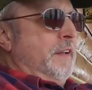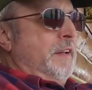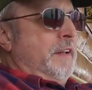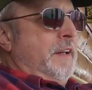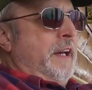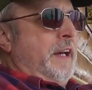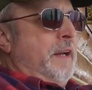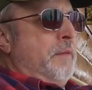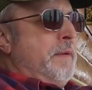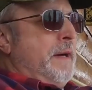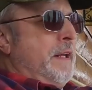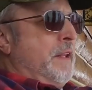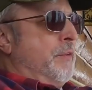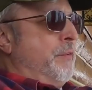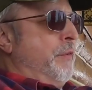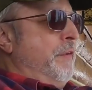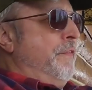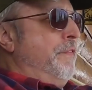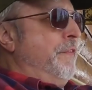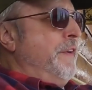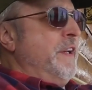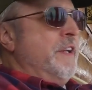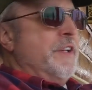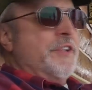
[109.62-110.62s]
Had about 3
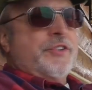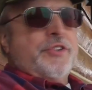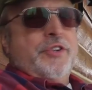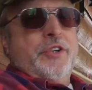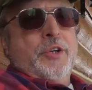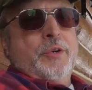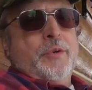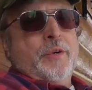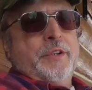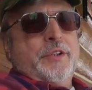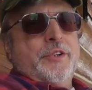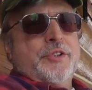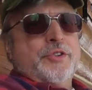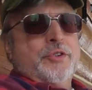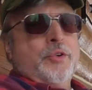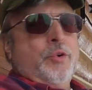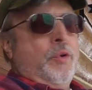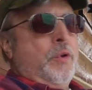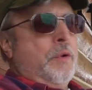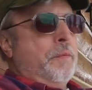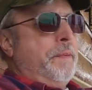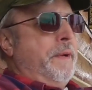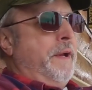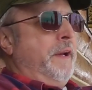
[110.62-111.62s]
feet of snow on the
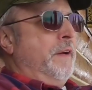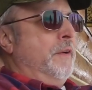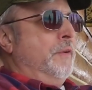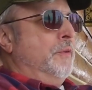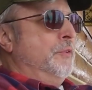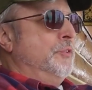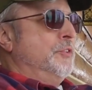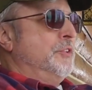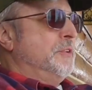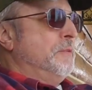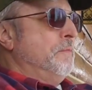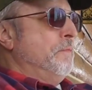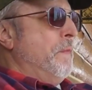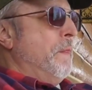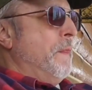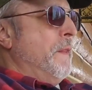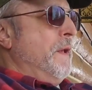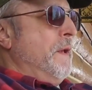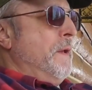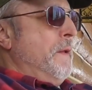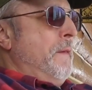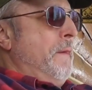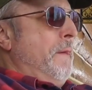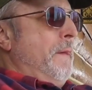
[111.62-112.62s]
solar panels,
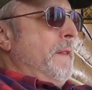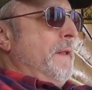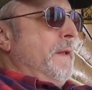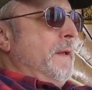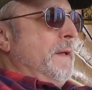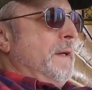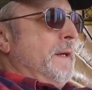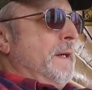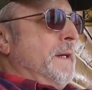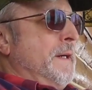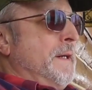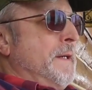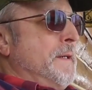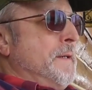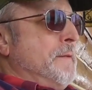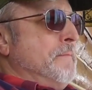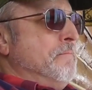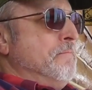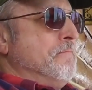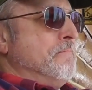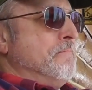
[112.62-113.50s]
but